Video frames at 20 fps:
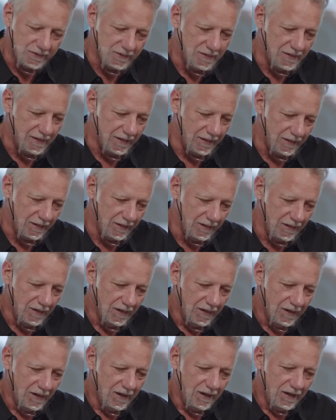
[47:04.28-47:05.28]
there,
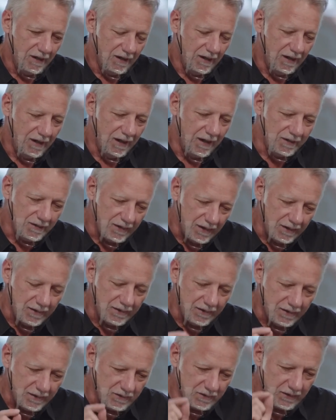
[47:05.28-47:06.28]
and
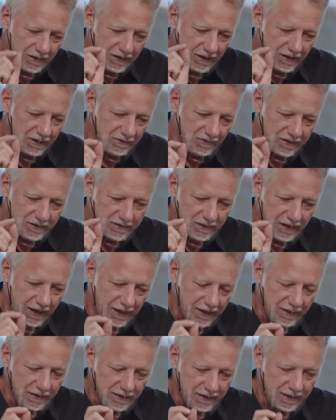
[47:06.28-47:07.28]
it is a kind of a
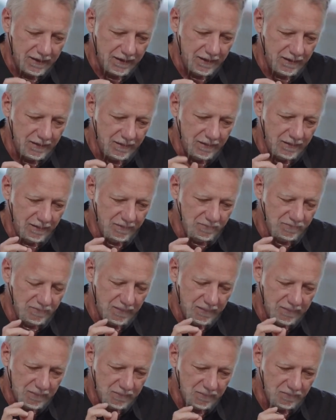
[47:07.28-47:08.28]
dialing in, I
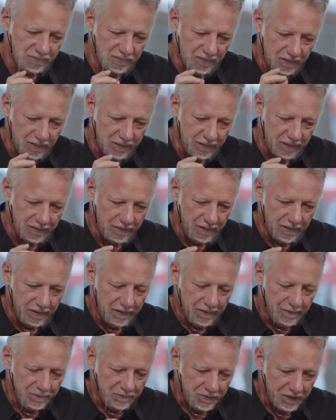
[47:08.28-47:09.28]
find. It's a very,
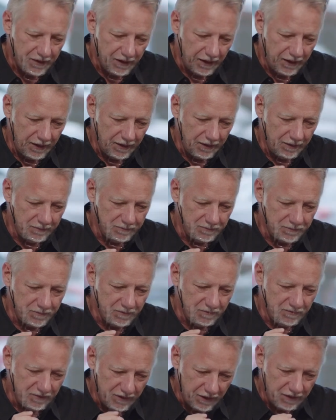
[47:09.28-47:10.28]

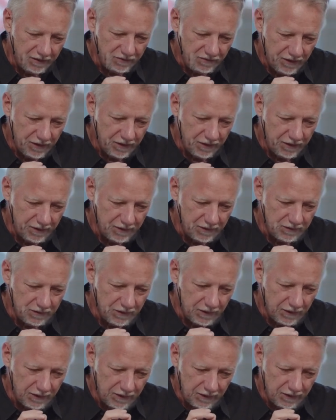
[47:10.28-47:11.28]
very, very
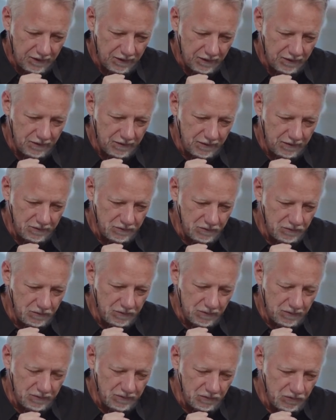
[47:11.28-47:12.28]

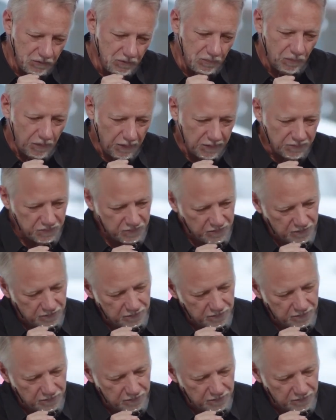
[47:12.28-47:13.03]
nuanced